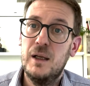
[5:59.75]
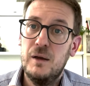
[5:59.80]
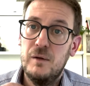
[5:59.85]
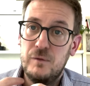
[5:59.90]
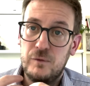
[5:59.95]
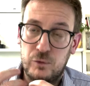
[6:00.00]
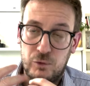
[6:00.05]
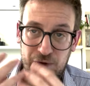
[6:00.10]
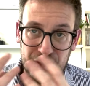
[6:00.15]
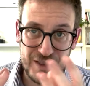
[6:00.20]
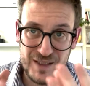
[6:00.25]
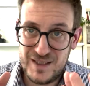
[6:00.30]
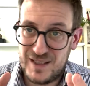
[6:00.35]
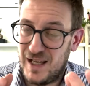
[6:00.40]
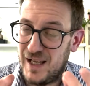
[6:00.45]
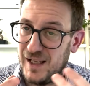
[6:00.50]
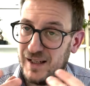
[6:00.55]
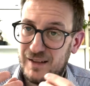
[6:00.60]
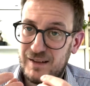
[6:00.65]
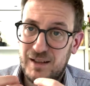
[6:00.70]
for the
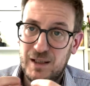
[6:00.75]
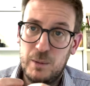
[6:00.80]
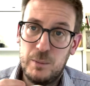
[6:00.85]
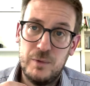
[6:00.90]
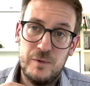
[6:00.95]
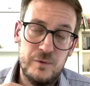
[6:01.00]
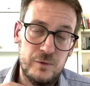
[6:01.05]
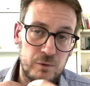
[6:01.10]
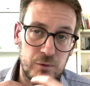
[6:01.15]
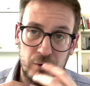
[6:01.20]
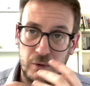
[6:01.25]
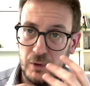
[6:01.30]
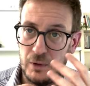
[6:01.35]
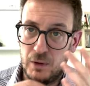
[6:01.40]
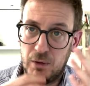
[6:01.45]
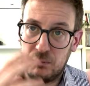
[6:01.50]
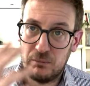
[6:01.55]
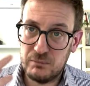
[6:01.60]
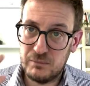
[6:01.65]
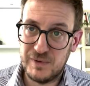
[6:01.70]
startup,
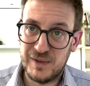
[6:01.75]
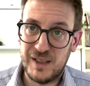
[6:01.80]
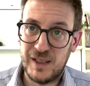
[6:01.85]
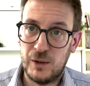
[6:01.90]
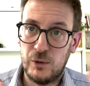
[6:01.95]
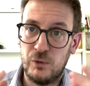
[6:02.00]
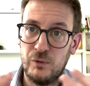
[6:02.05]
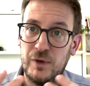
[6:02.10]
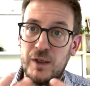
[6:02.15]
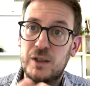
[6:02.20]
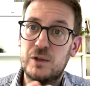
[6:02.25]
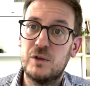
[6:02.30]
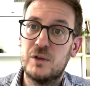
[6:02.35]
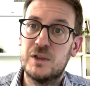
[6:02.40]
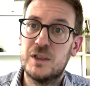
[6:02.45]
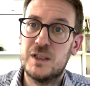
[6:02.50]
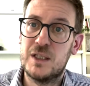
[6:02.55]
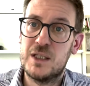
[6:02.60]
for the innovator that